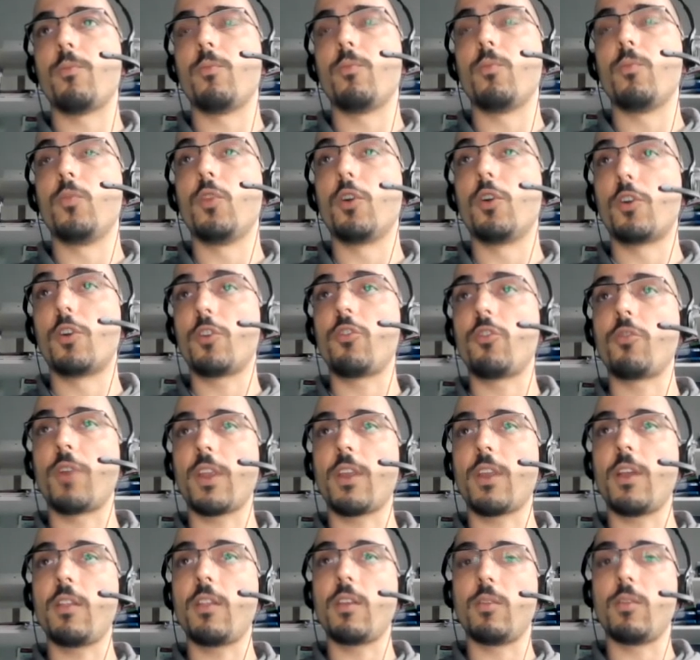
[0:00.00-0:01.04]

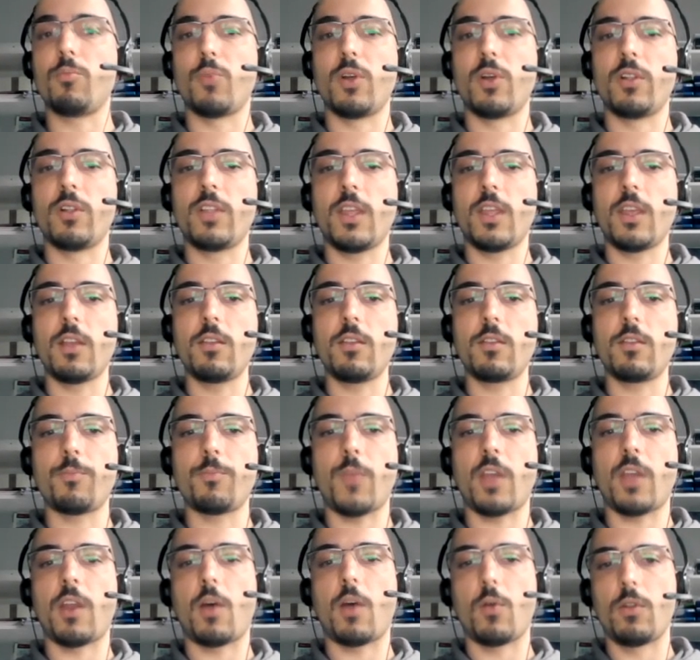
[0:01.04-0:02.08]
nurturing it and building it.
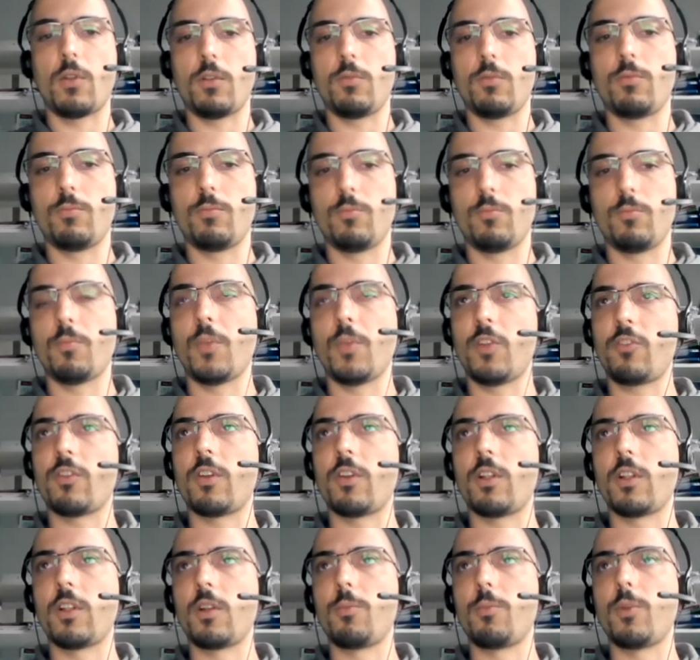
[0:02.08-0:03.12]
And I will mention
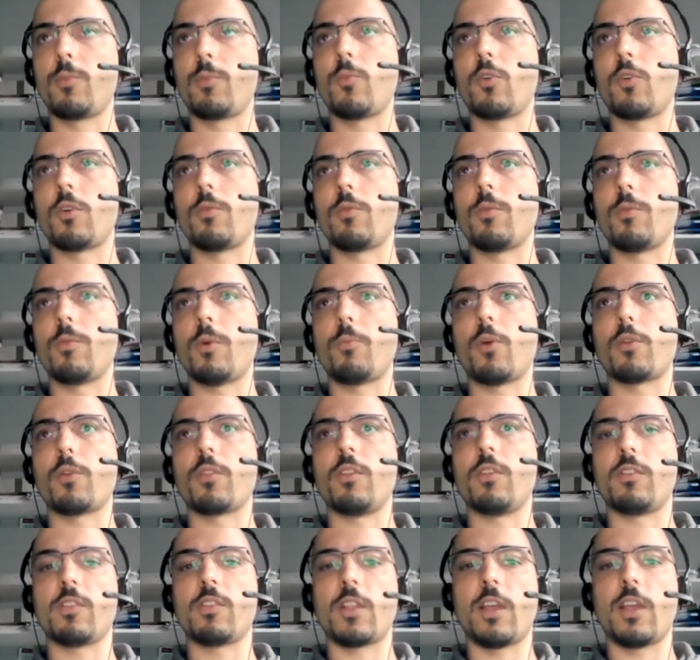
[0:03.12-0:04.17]
a little bit more about
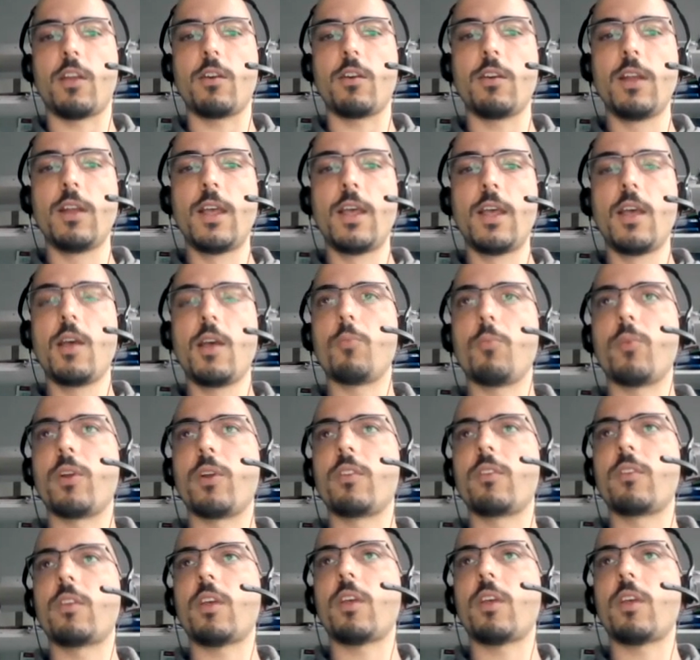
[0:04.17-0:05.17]
this later. But